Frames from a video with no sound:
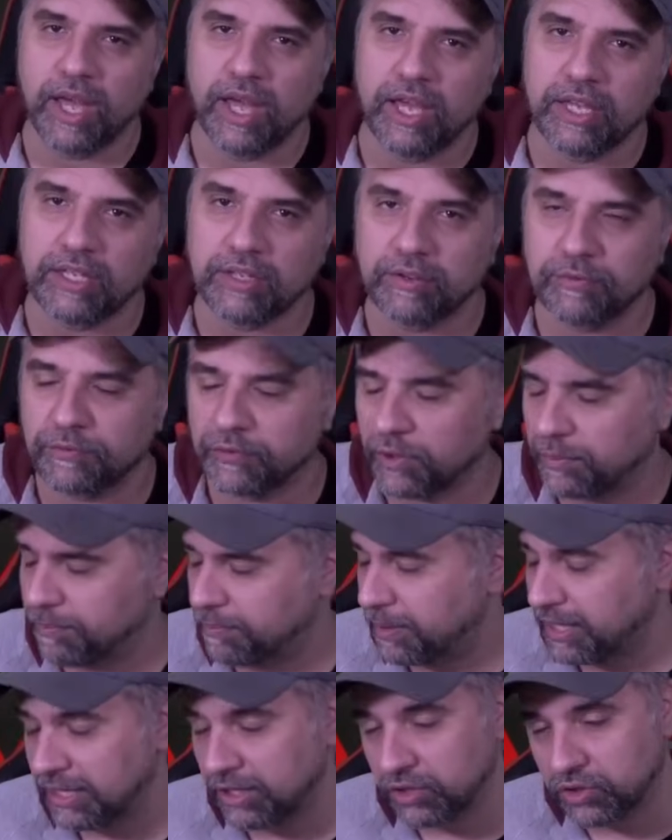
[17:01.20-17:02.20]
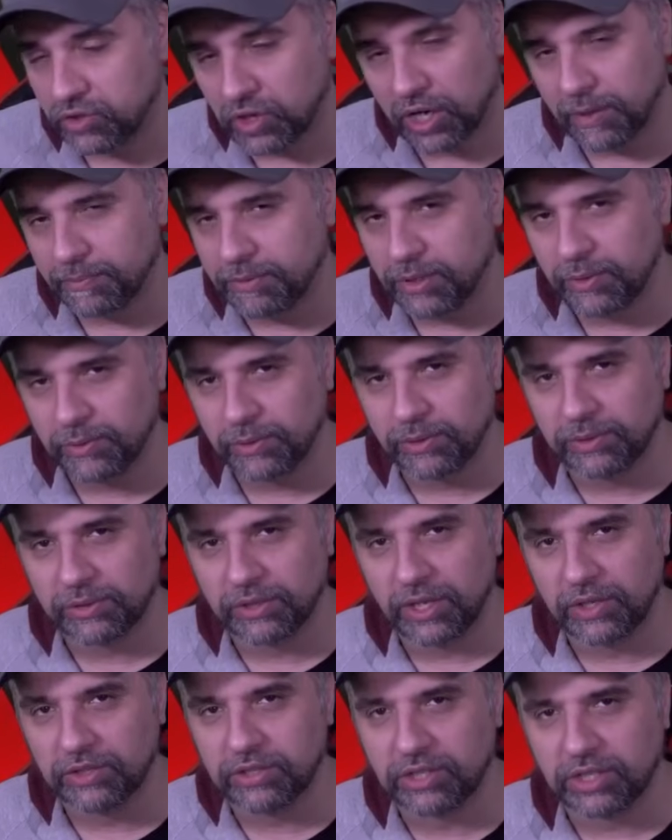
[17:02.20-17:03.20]
Beat the Drop. You all
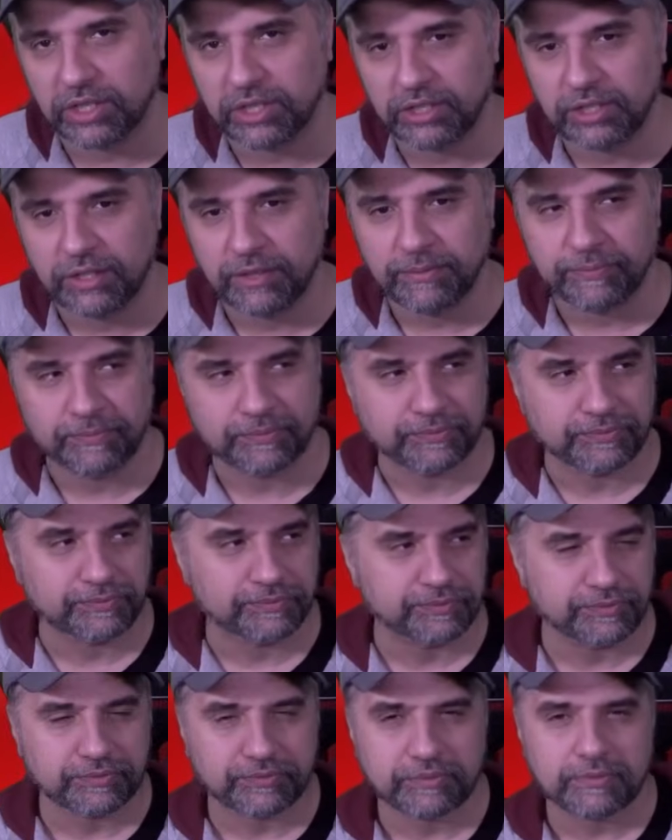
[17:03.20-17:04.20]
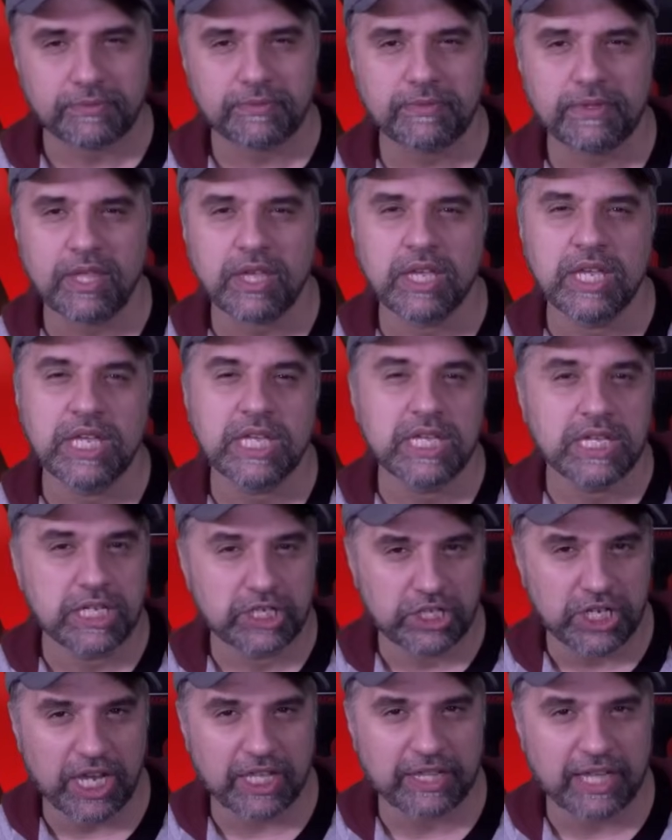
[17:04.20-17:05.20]
know John.
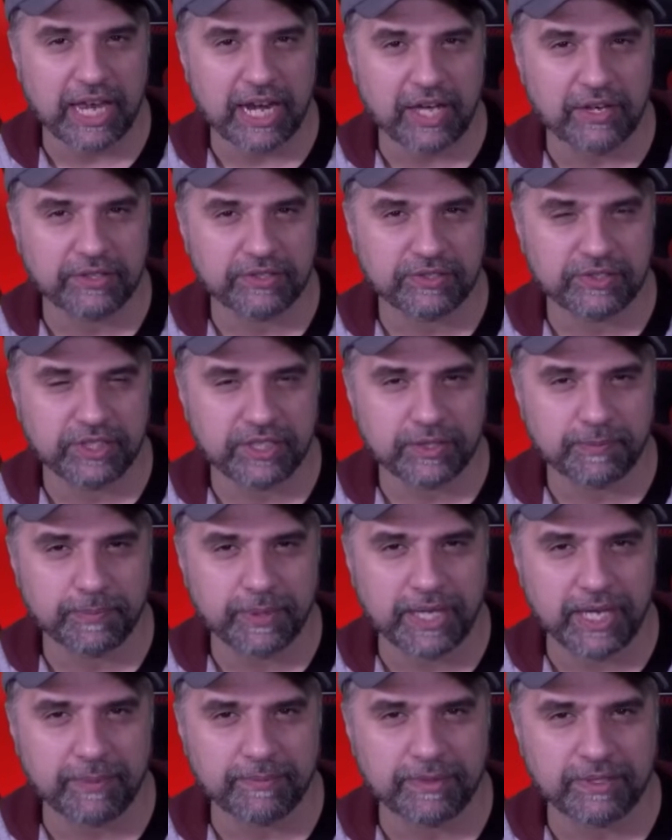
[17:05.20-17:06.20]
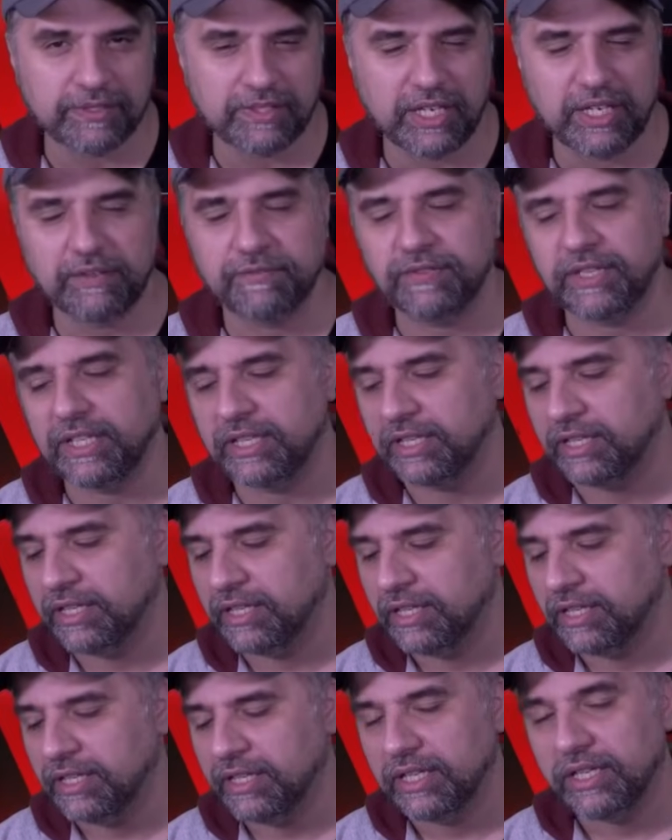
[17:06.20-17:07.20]
Check that out, 6 p.m. this evening.
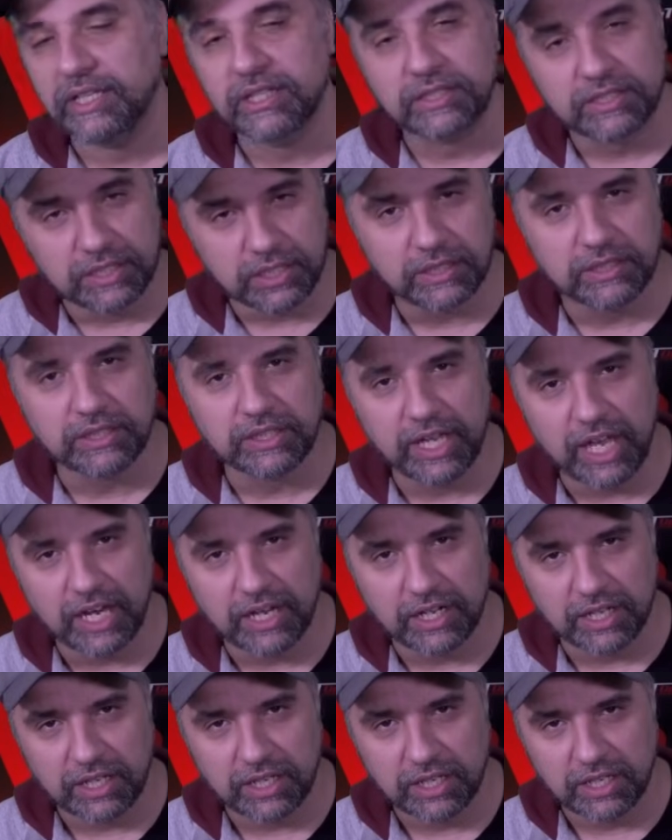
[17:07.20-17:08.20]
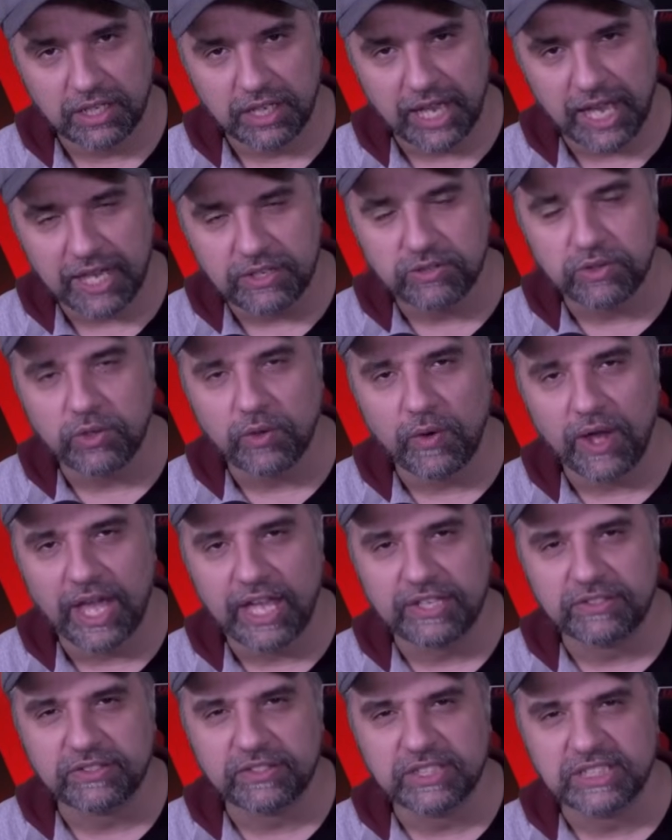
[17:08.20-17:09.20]
And until then, as
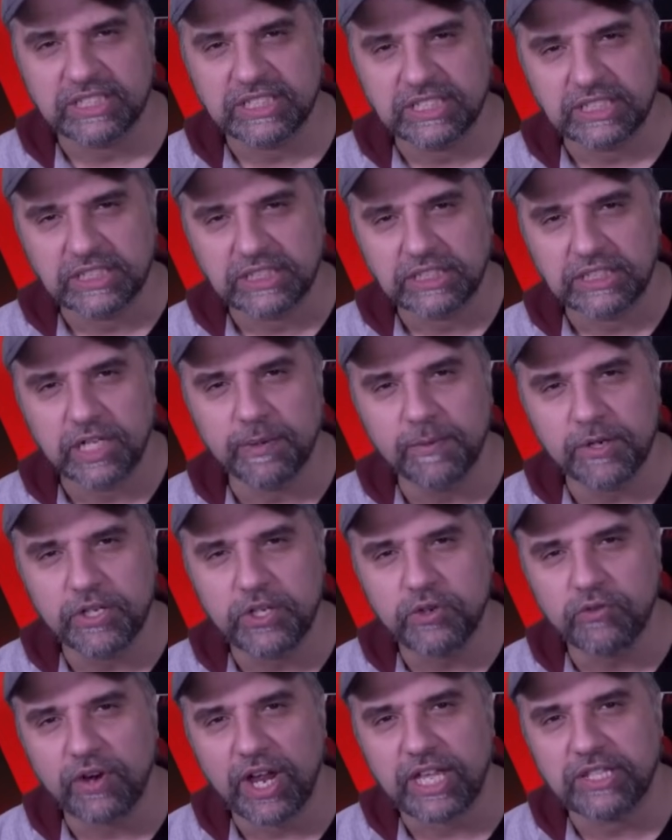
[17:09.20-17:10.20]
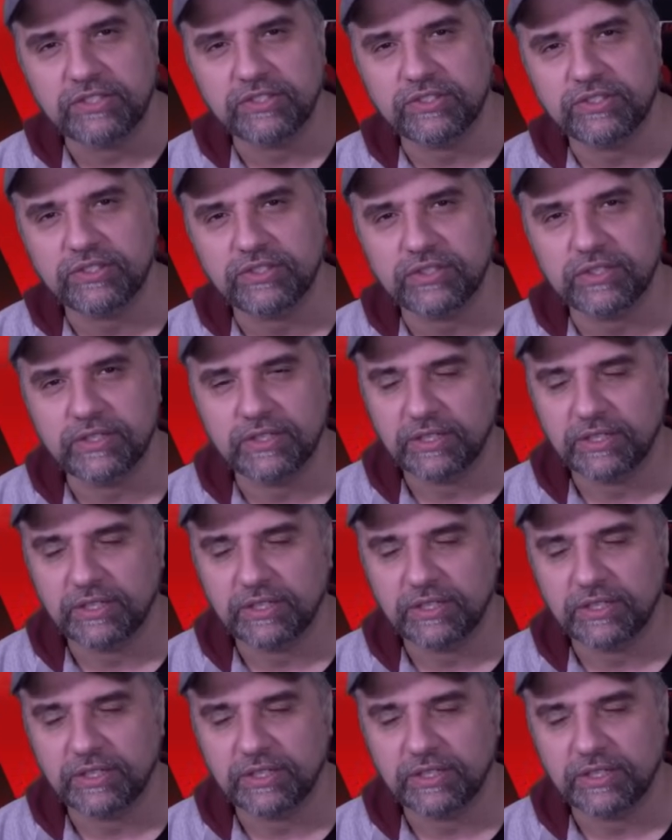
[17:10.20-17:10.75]
always, come on you Reds.